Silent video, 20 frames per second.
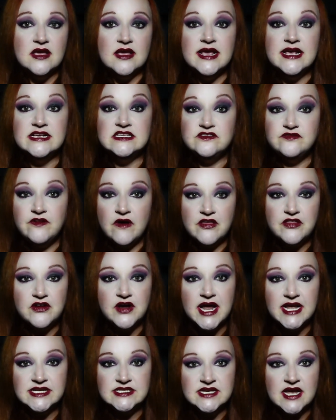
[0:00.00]
His father
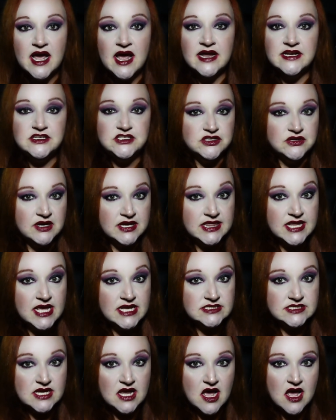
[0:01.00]
had died during
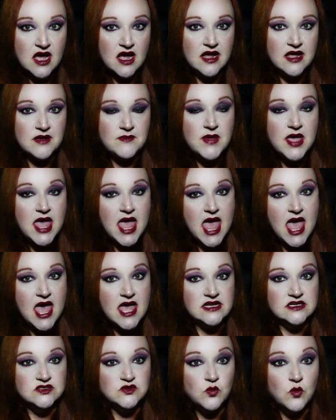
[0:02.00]
that time,
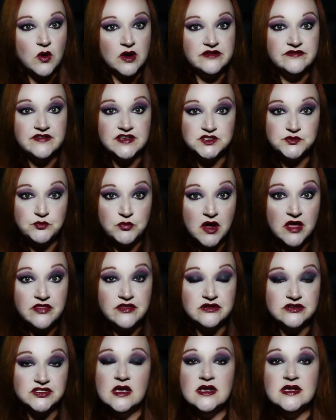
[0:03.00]
and one of his
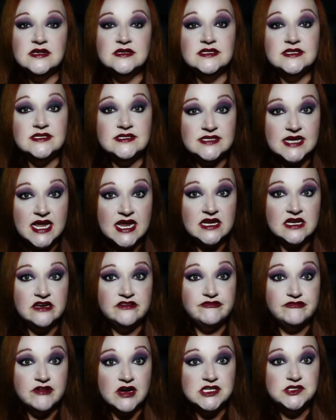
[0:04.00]
brothers
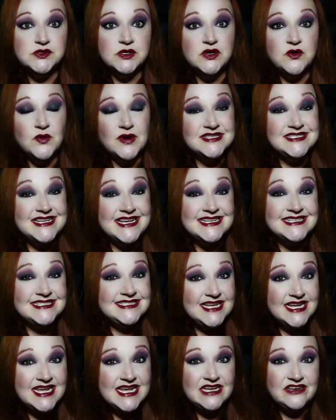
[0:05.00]
stated Frederick was
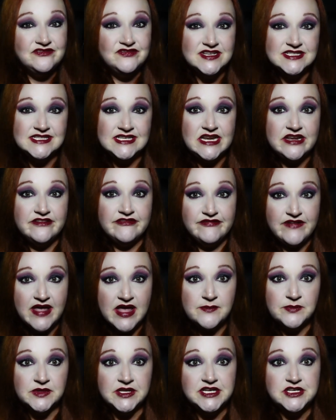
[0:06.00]
indeed visiting
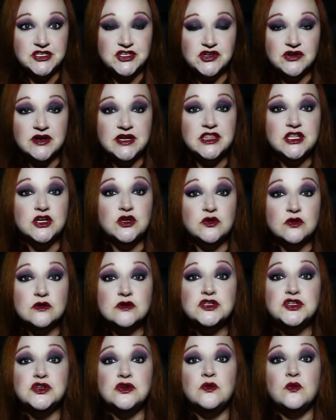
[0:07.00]
family during the
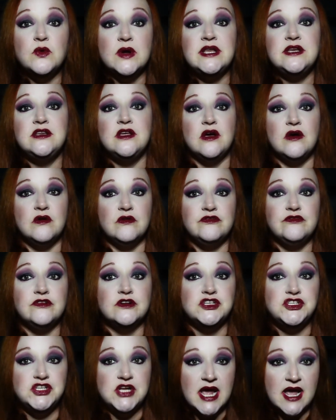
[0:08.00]
crucial window
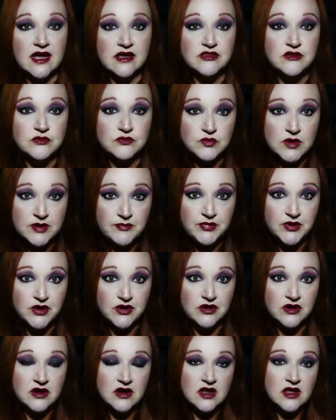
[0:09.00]
for Jack the
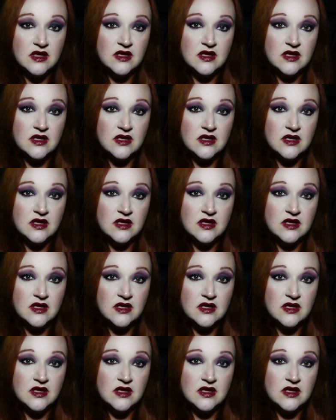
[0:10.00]
Ripper.